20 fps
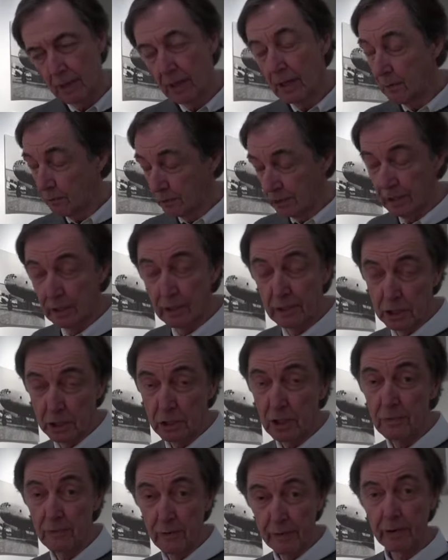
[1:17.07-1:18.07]
It was then
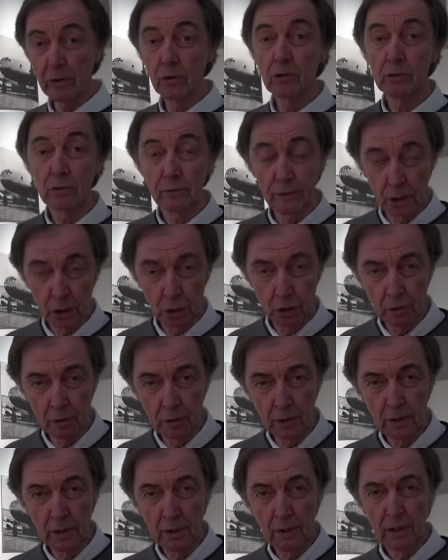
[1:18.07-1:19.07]
initially very controversial.
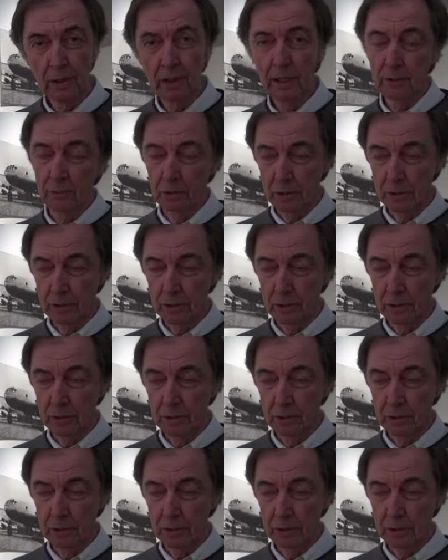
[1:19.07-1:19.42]
It